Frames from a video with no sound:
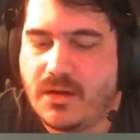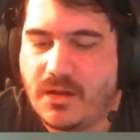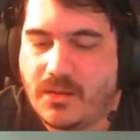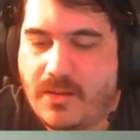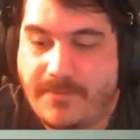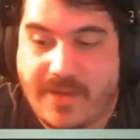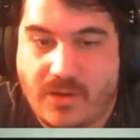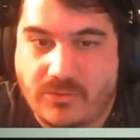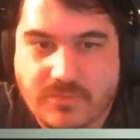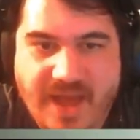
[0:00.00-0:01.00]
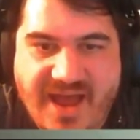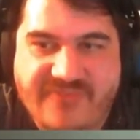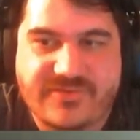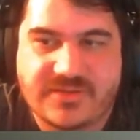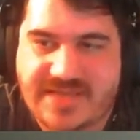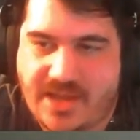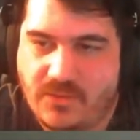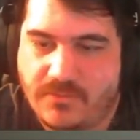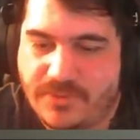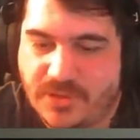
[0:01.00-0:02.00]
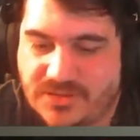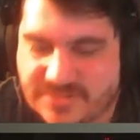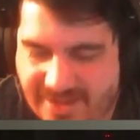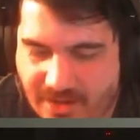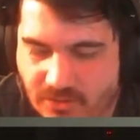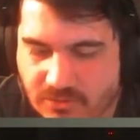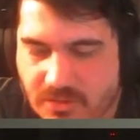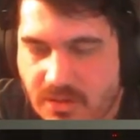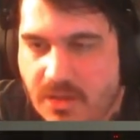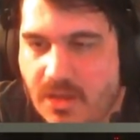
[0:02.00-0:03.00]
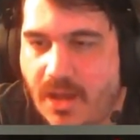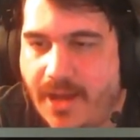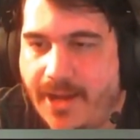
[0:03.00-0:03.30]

about half of the town burnt down.